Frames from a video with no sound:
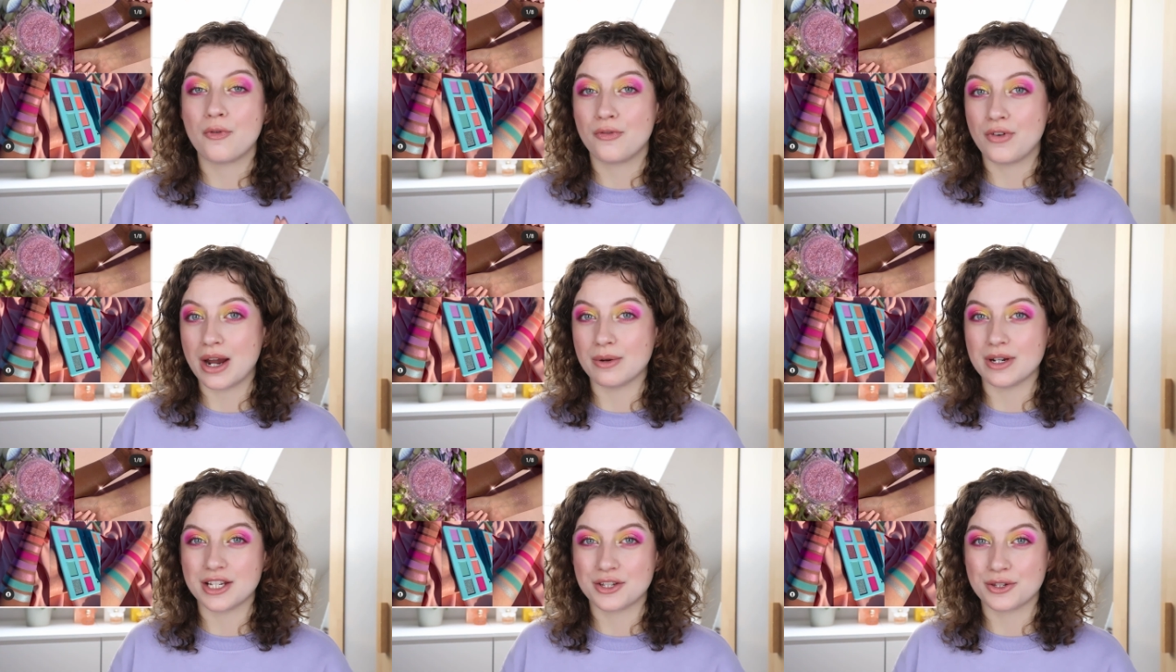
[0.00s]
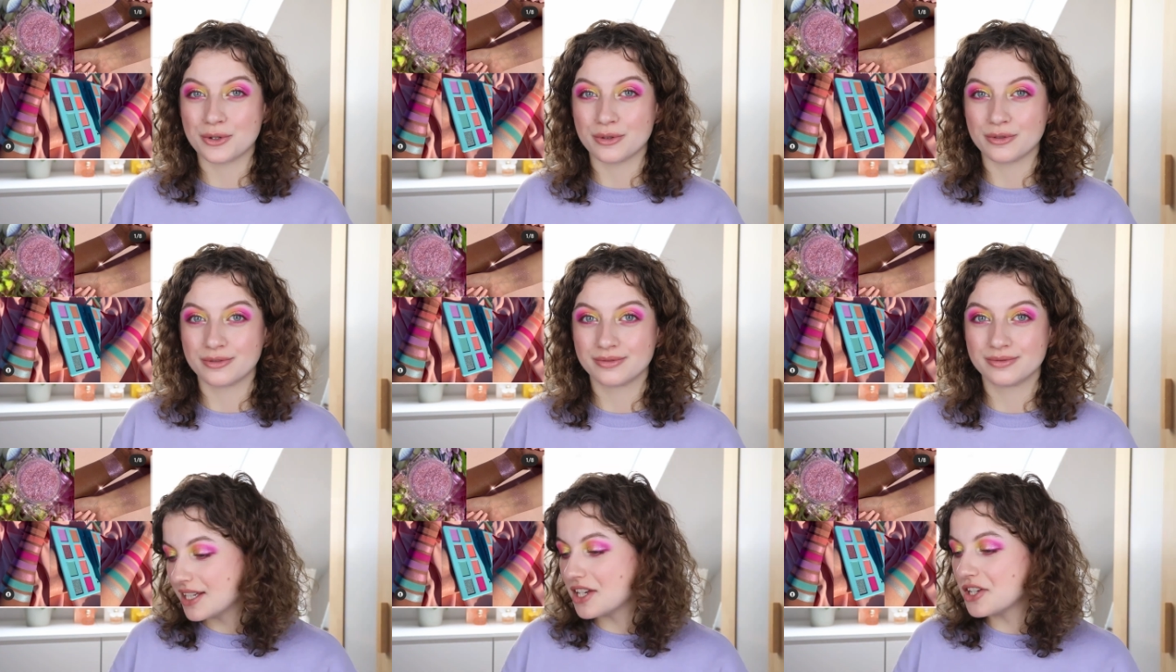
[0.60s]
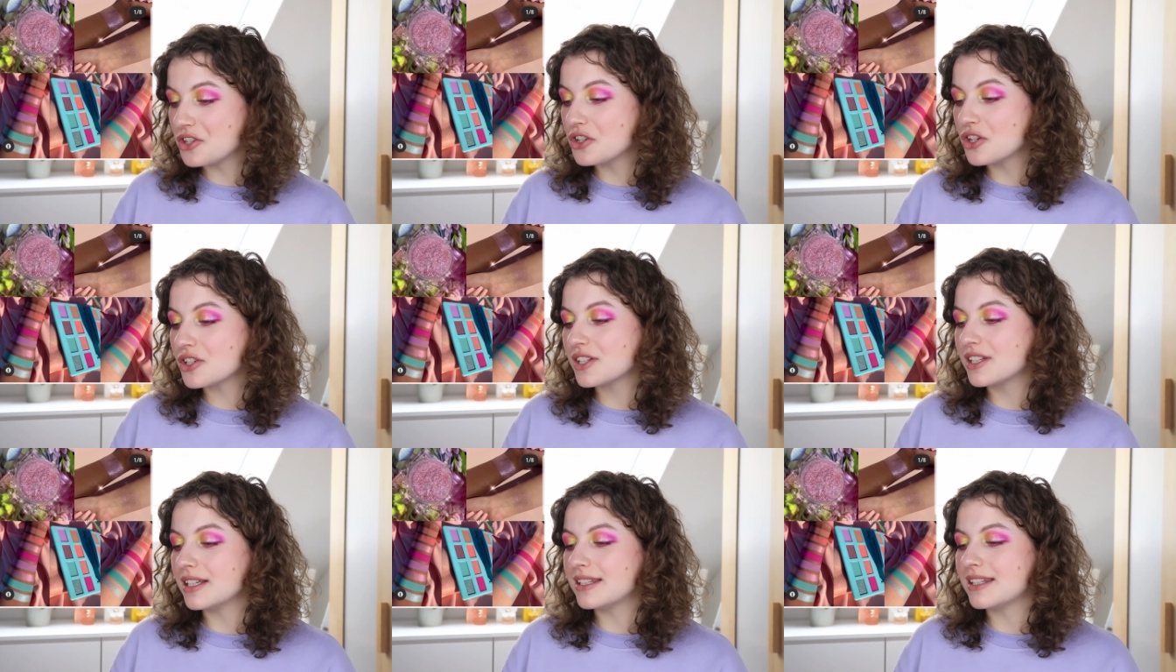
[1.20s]
very soon. This is
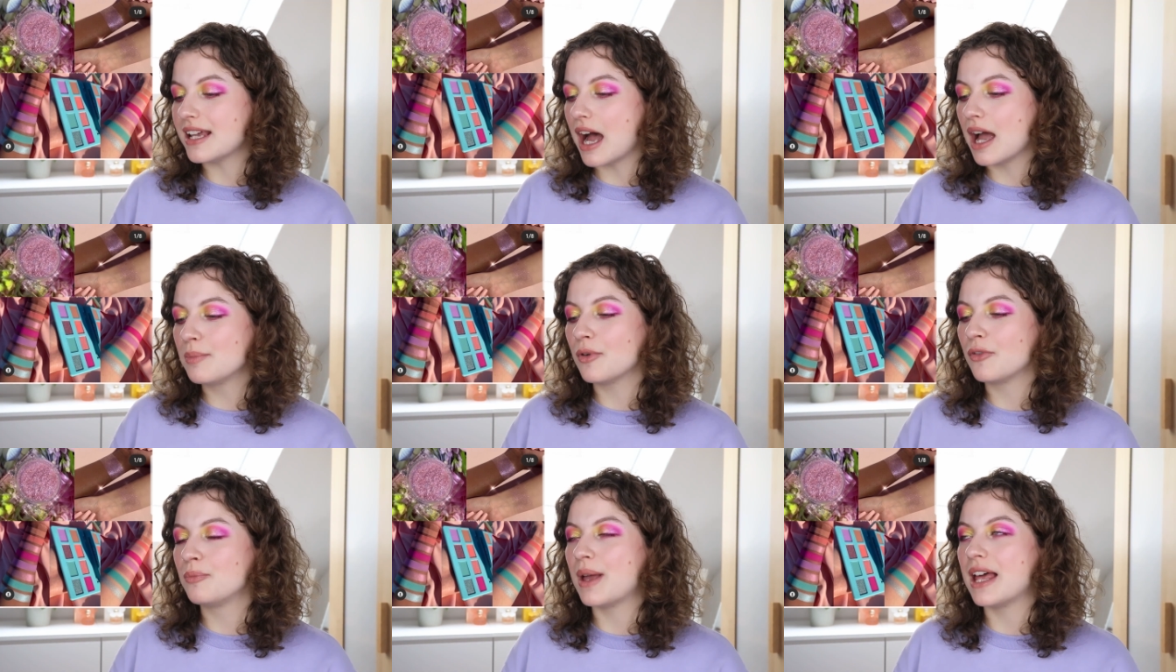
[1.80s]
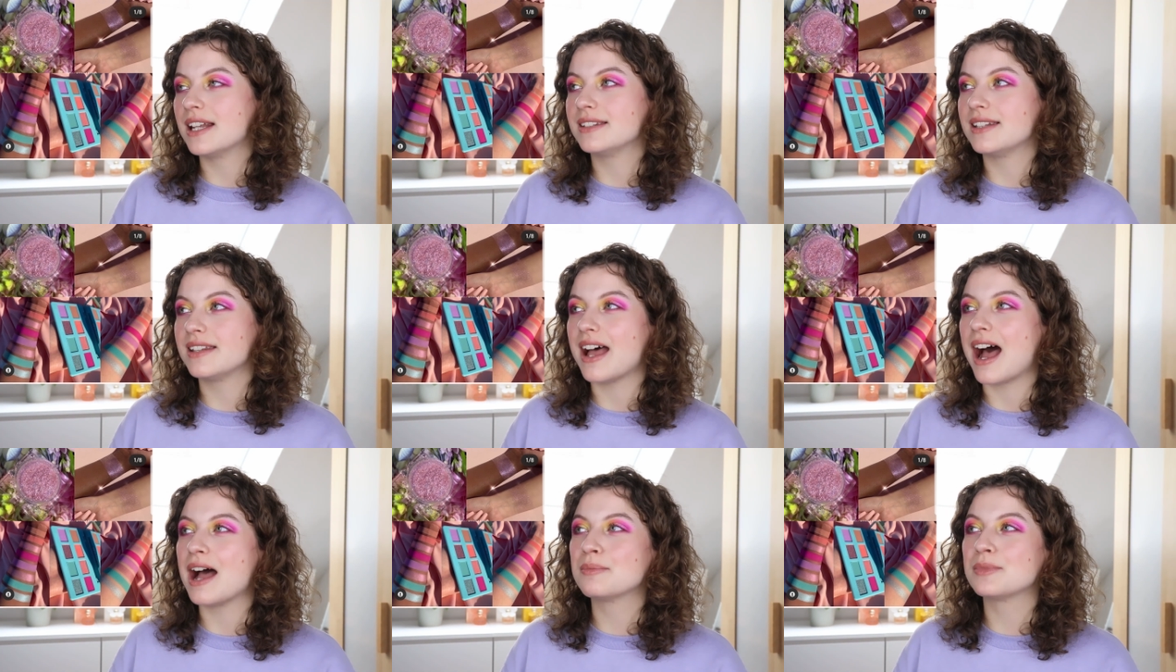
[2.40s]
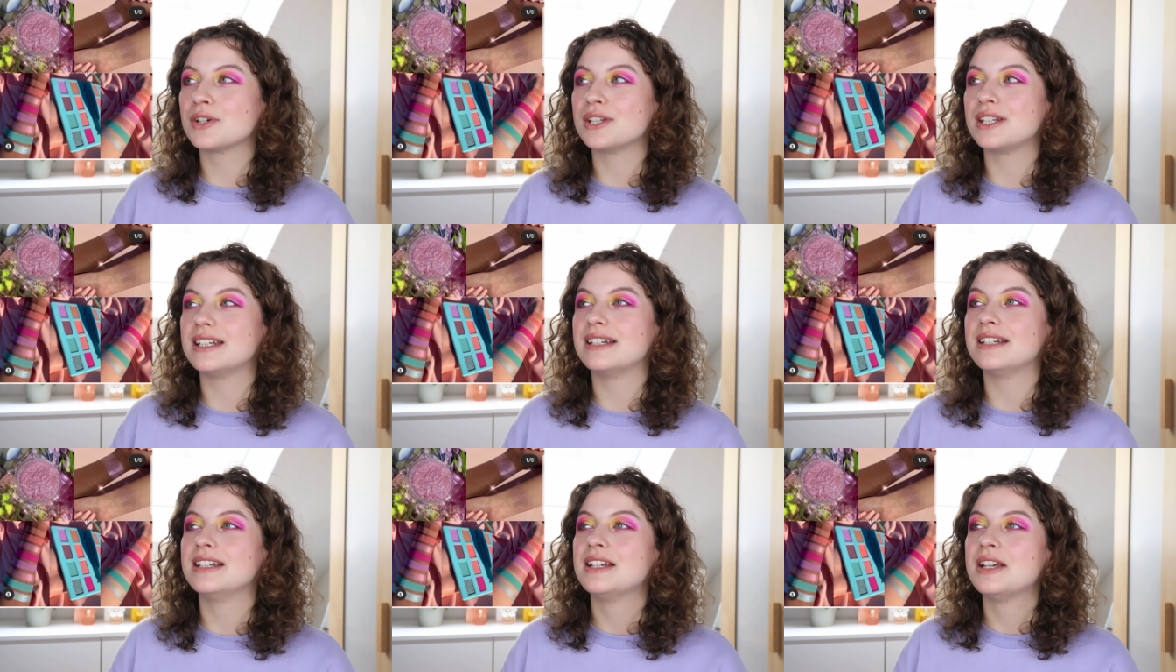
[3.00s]
just a type of palette that I'm
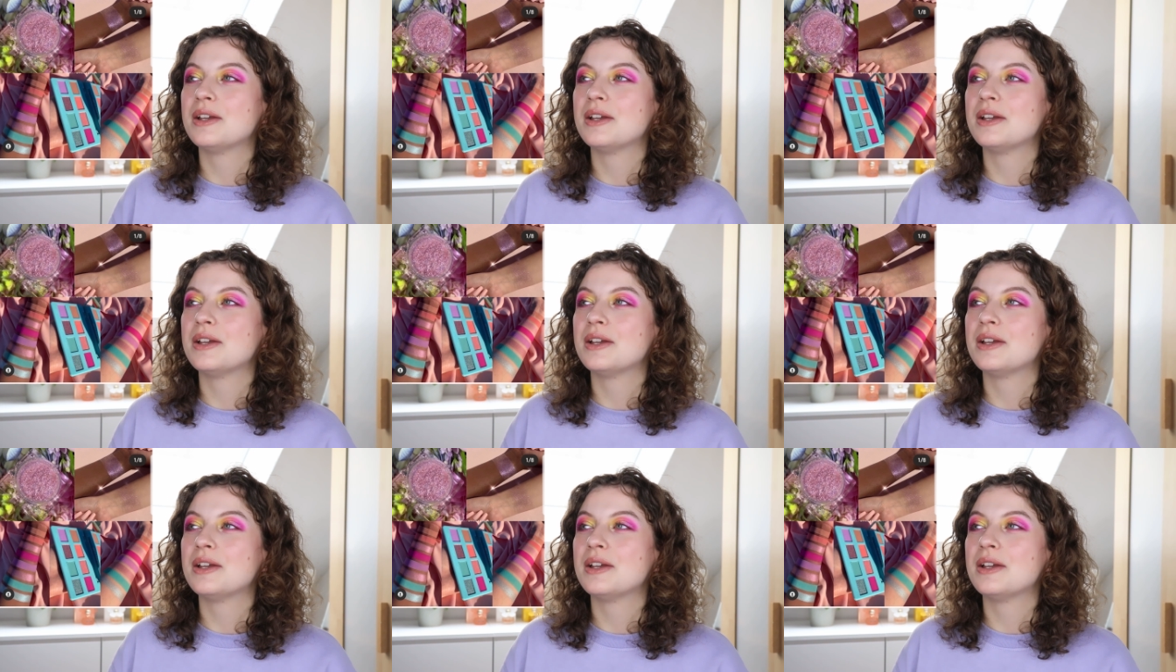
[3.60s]
gonna